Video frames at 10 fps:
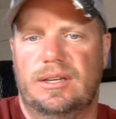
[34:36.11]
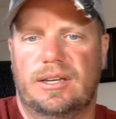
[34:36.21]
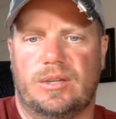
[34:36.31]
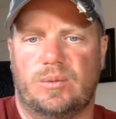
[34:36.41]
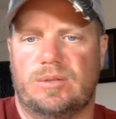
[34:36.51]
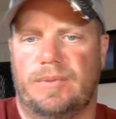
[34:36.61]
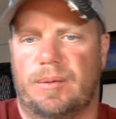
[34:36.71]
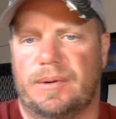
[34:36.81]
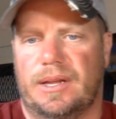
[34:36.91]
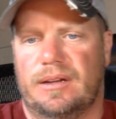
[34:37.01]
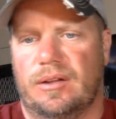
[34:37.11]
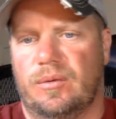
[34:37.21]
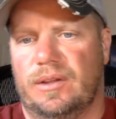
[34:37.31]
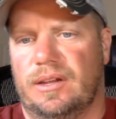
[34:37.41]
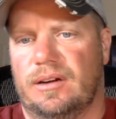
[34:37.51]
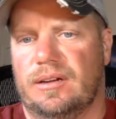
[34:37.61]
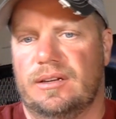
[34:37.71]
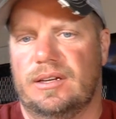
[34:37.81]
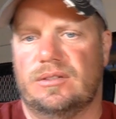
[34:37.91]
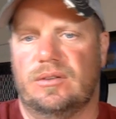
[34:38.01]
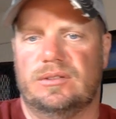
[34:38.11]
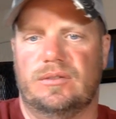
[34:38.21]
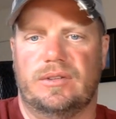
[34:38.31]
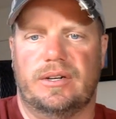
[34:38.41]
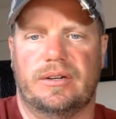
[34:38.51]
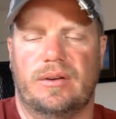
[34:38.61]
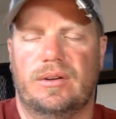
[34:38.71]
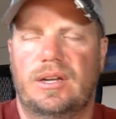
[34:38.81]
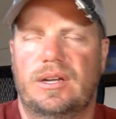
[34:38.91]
Gets worse mile per gallon than the 3-liter diesel Silverado now.